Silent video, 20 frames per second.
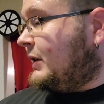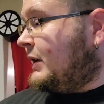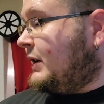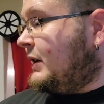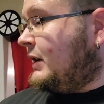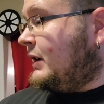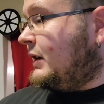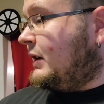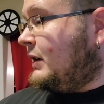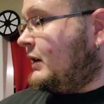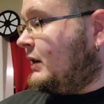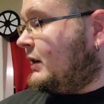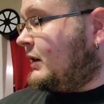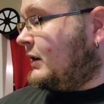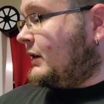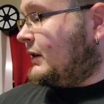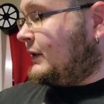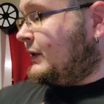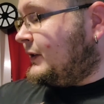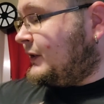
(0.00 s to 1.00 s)

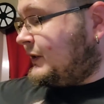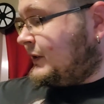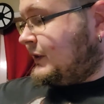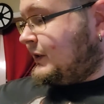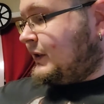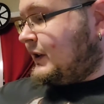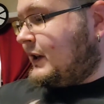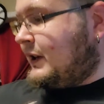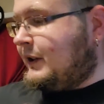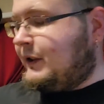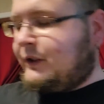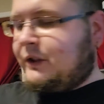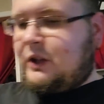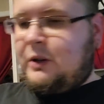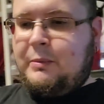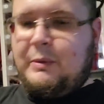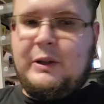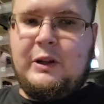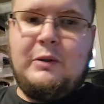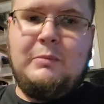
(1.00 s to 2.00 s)
here's a
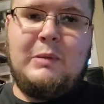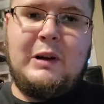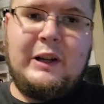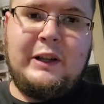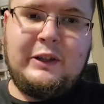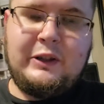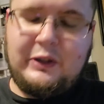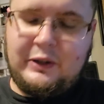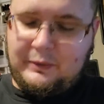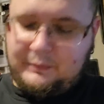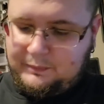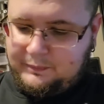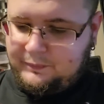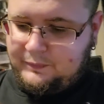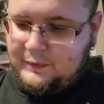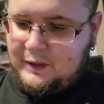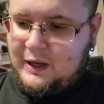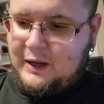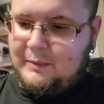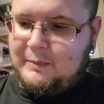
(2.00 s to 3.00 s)
Scooby-Doo bunch,
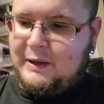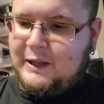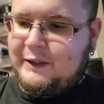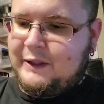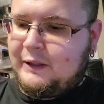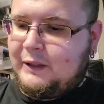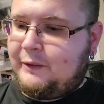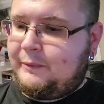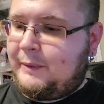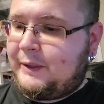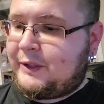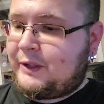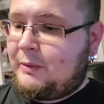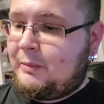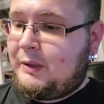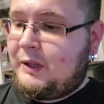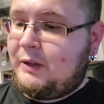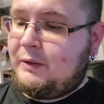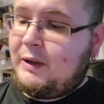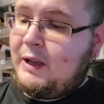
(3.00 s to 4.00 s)
because I love my
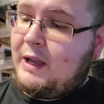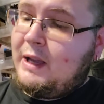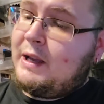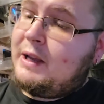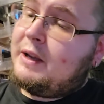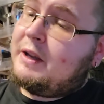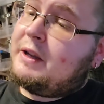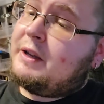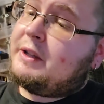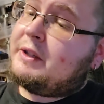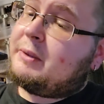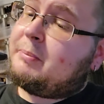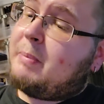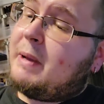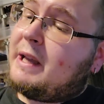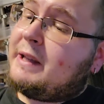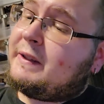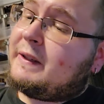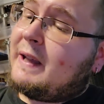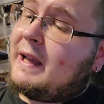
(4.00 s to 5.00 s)
Scooby-Doo.
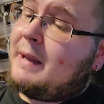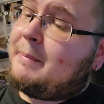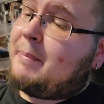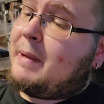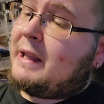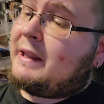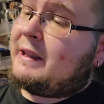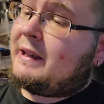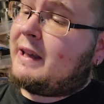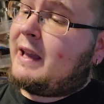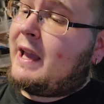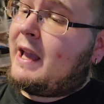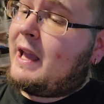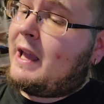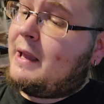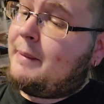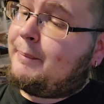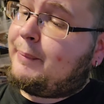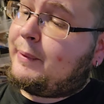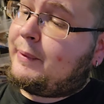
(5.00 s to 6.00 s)
Space Ape at the
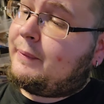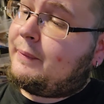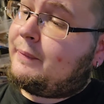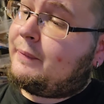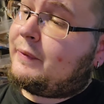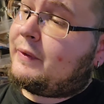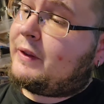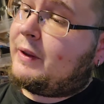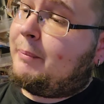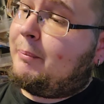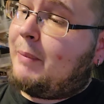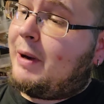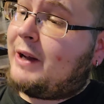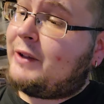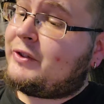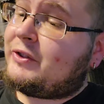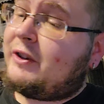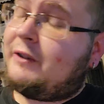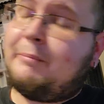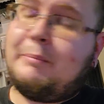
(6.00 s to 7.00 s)
Cape, The
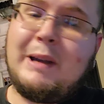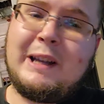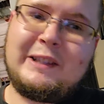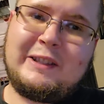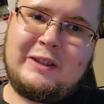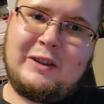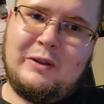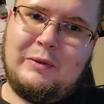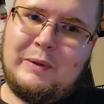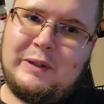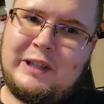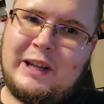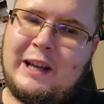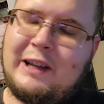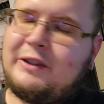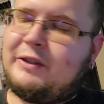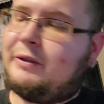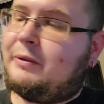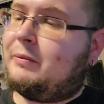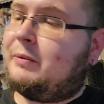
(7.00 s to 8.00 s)
Monster of Mexico, which I
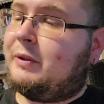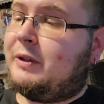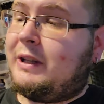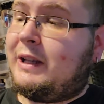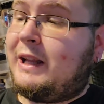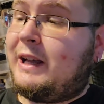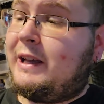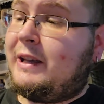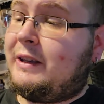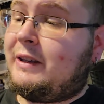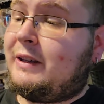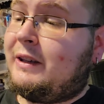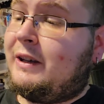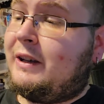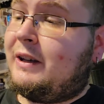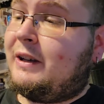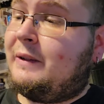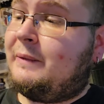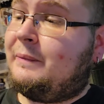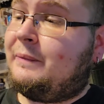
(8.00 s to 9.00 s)
actually really like,
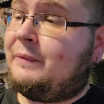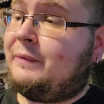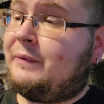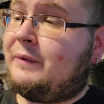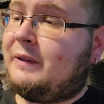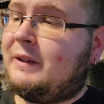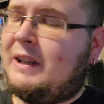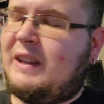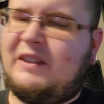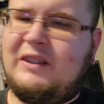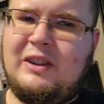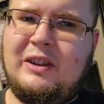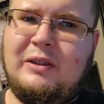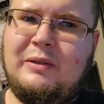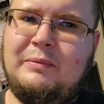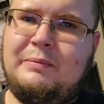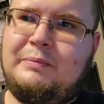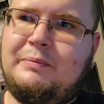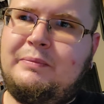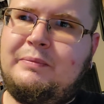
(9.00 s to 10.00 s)
even
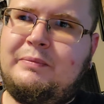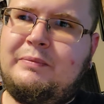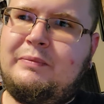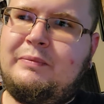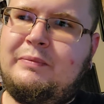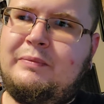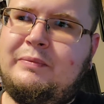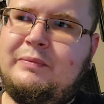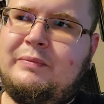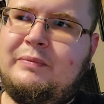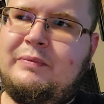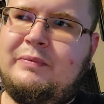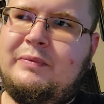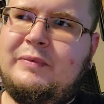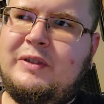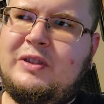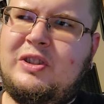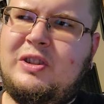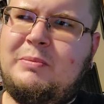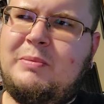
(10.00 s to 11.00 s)
though
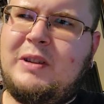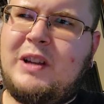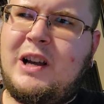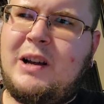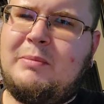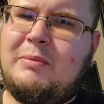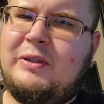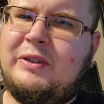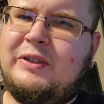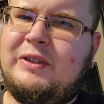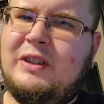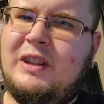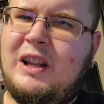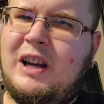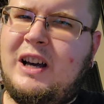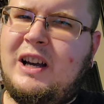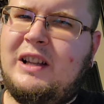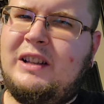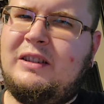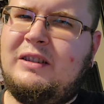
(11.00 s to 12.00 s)
Chupacabra is
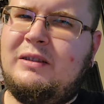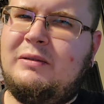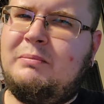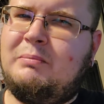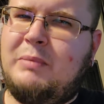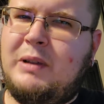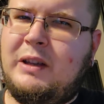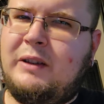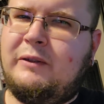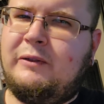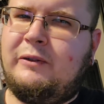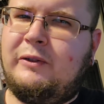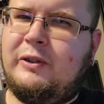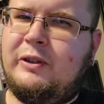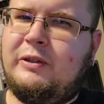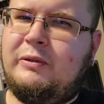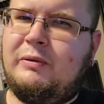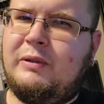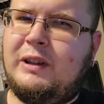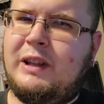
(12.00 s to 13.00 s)
not
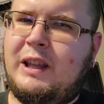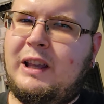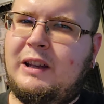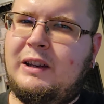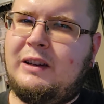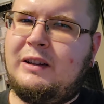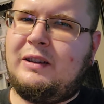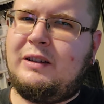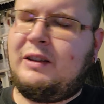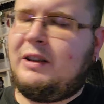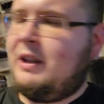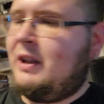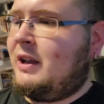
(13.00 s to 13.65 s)
Bigfoot related.